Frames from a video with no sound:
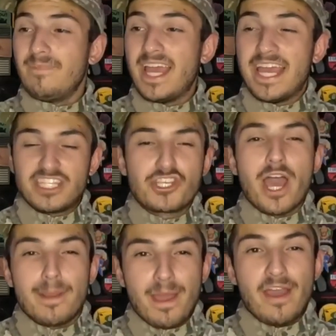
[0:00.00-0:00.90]
it
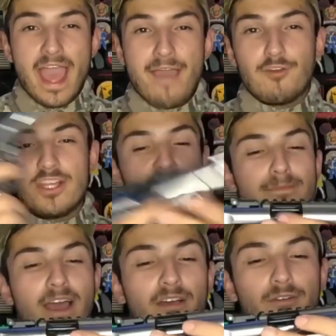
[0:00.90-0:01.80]
shot about average,
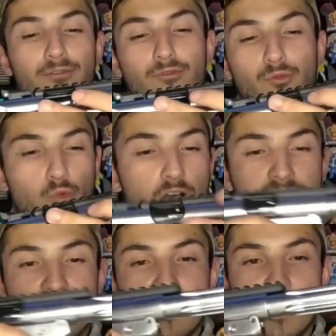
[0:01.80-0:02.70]
about
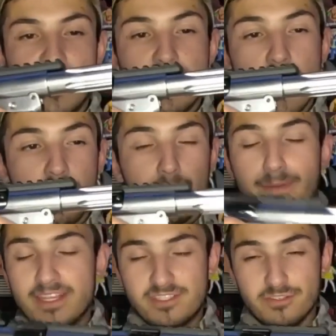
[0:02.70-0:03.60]
what the other
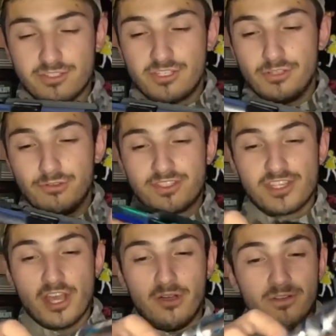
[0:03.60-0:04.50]
pistols shoot.
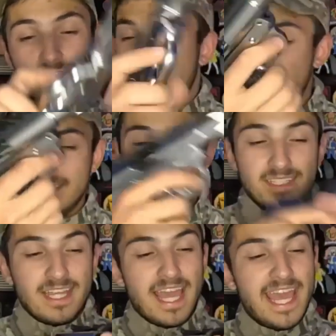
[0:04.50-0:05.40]
So
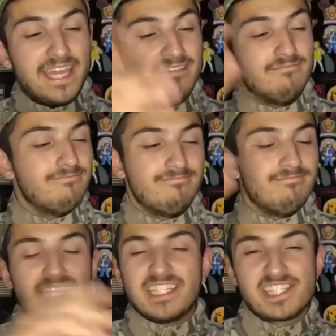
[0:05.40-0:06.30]

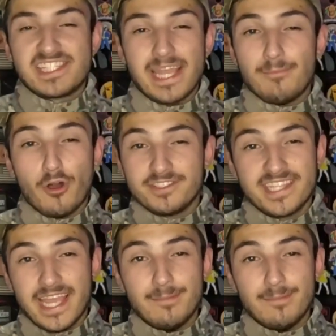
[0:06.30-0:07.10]
it's the same old, same